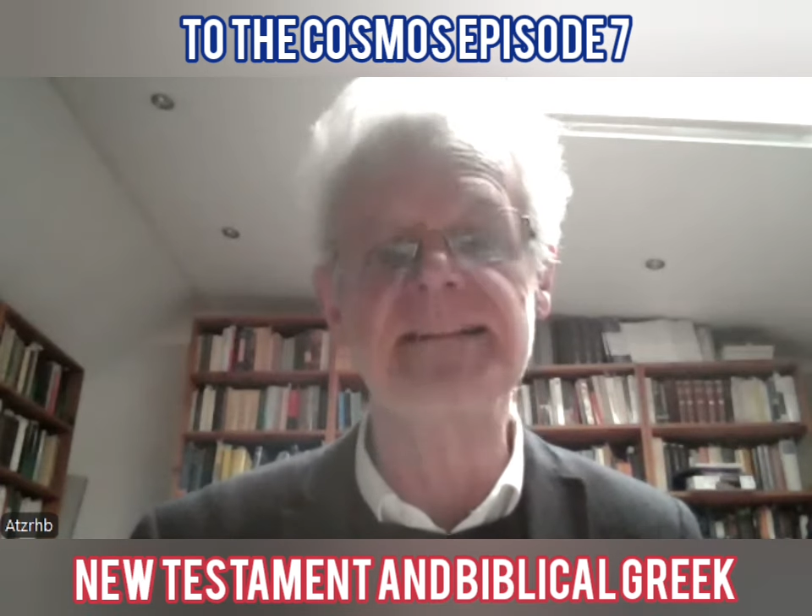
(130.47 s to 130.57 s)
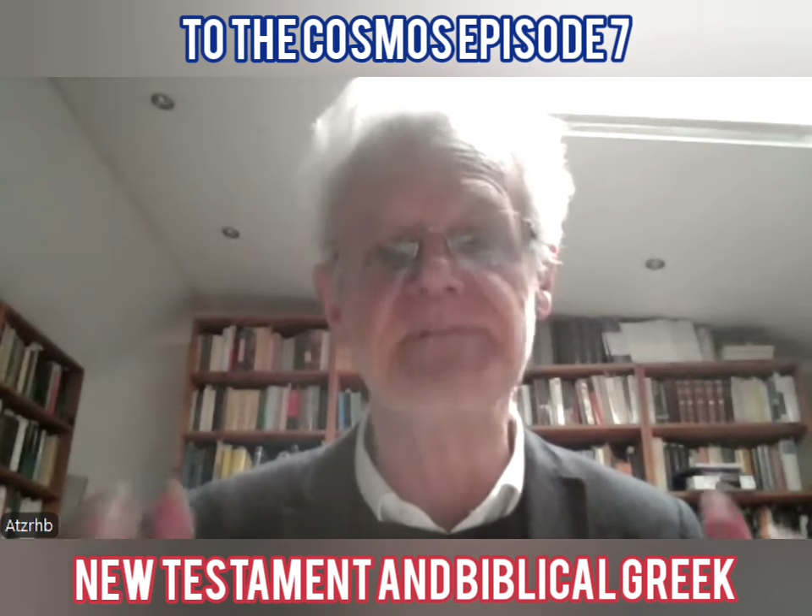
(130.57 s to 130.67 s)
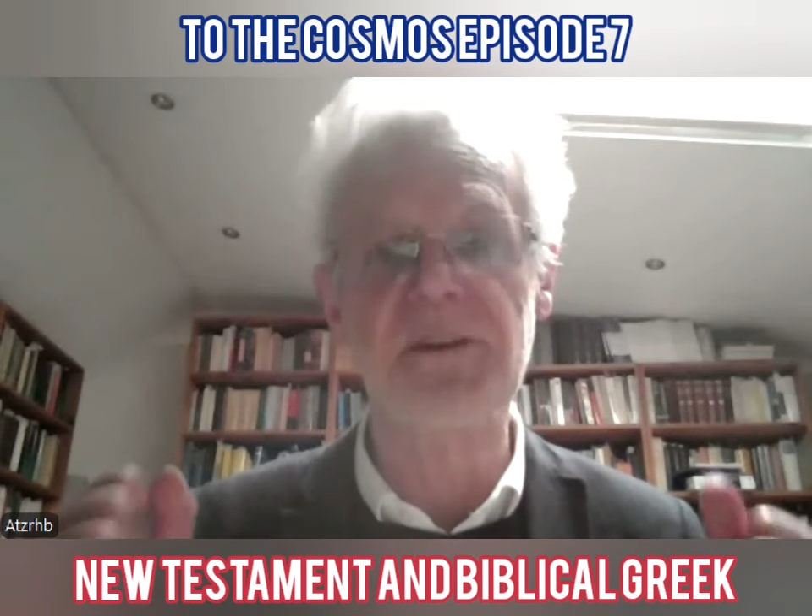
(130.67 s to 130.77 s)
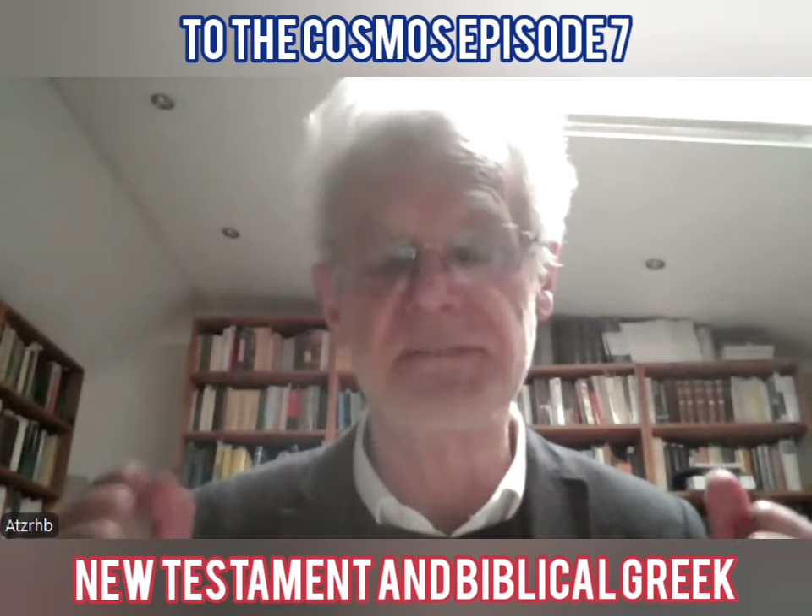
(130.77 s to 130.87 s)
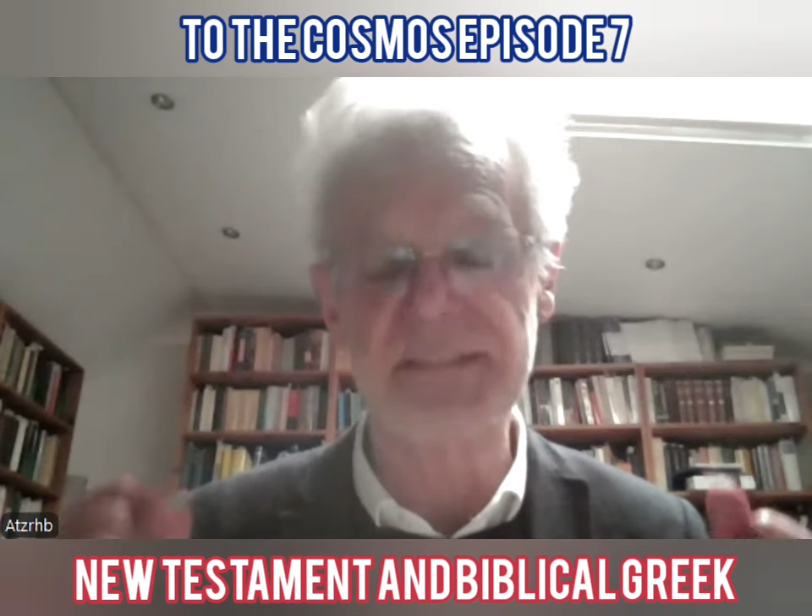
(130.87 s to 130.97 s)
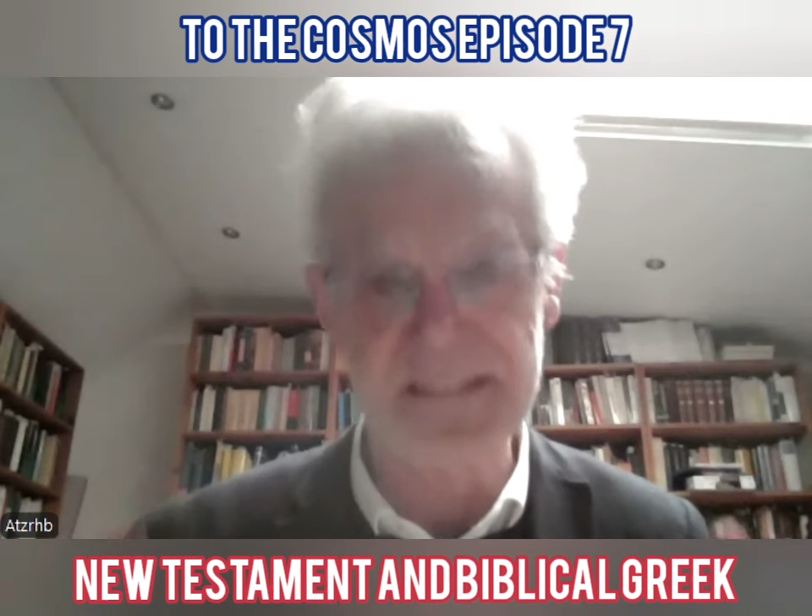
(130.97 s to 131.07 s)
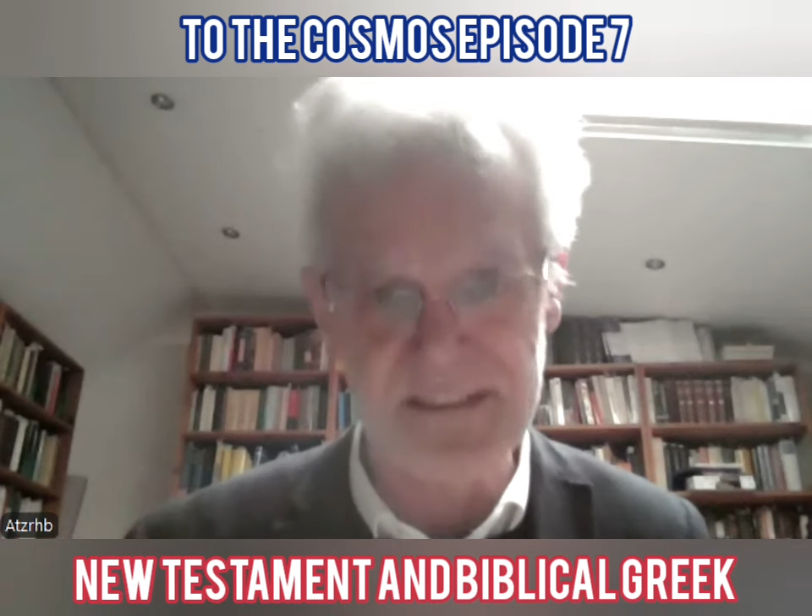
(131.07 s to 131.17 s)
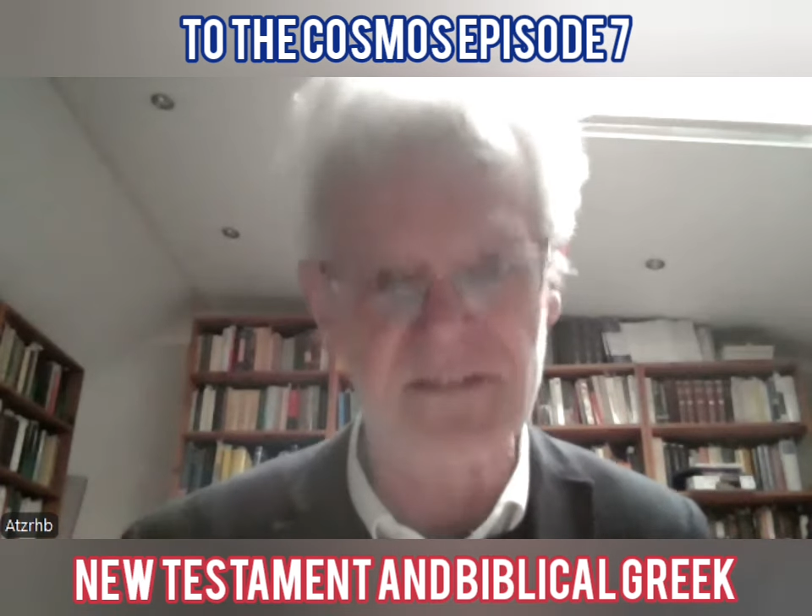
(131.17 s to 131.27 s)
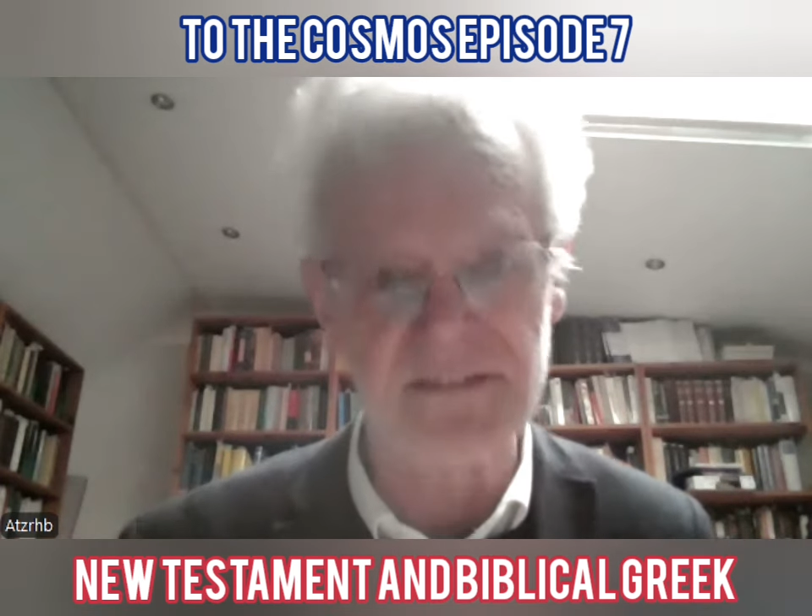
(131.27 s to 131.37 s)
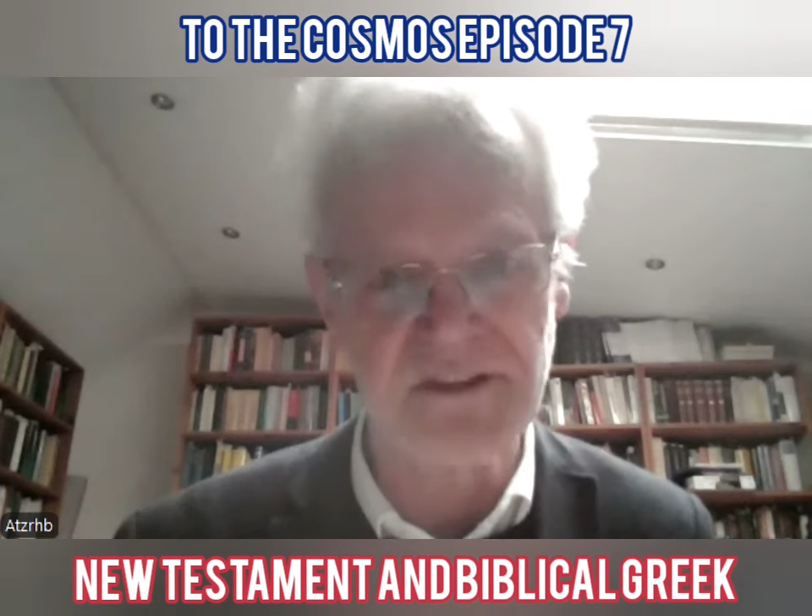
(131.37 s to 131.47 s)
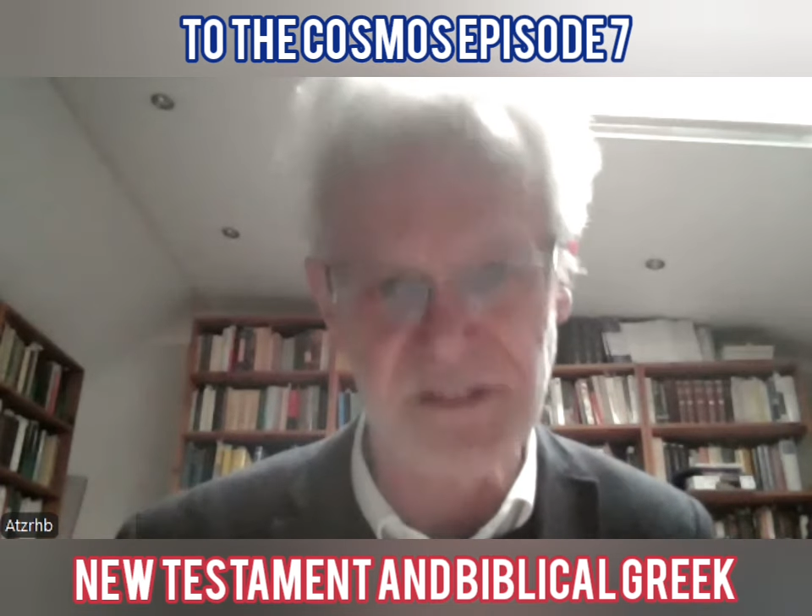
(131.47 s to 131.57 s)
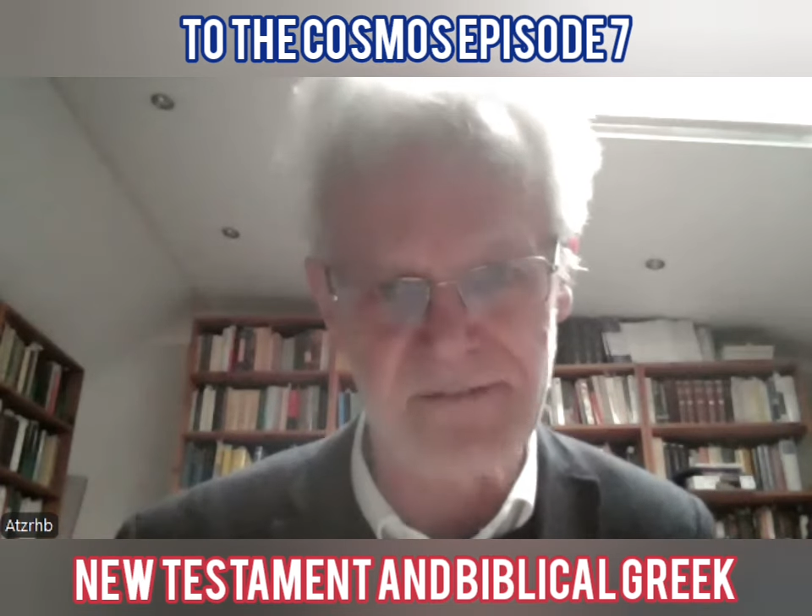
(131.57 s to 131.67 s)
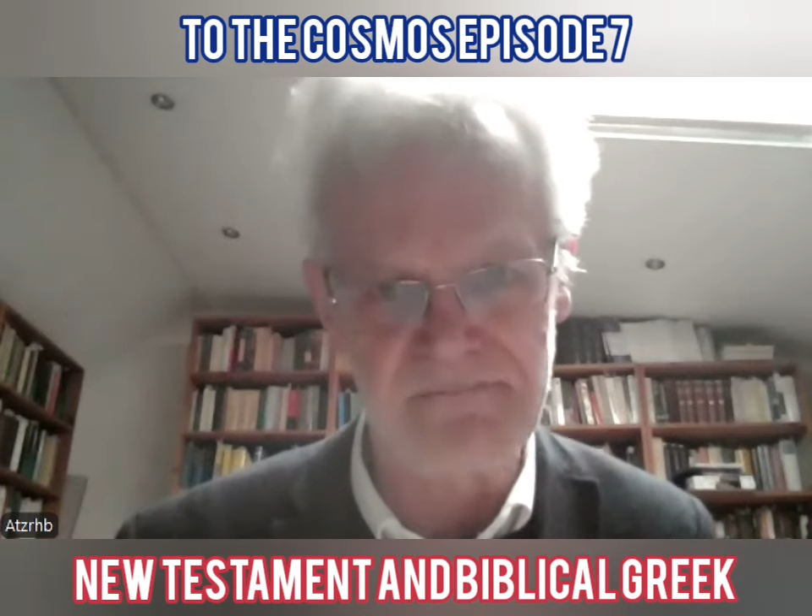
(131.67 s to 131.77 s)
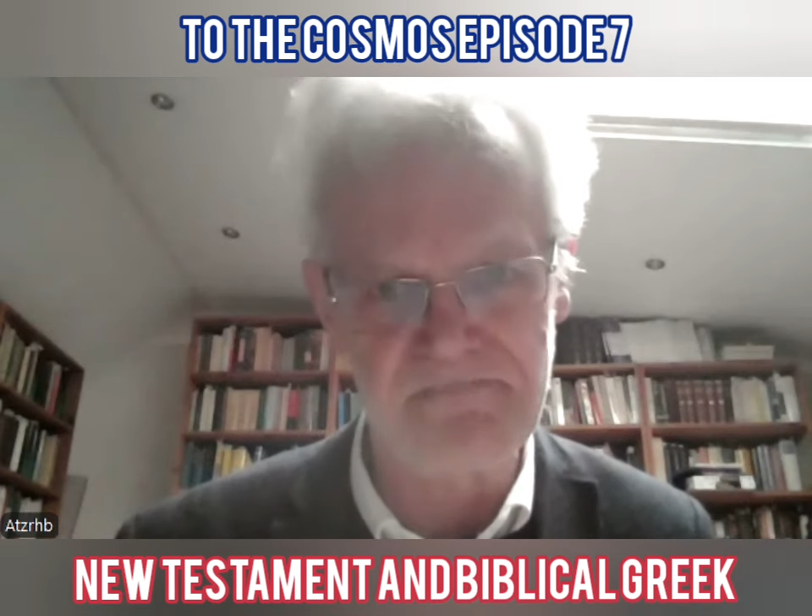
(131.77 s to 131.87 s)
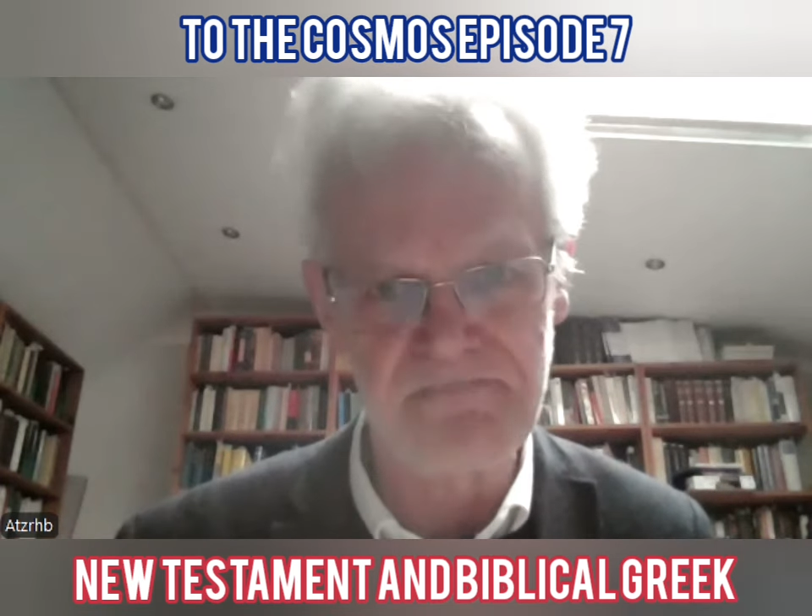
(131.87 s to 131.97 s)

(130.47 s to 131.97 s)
upon scholarship,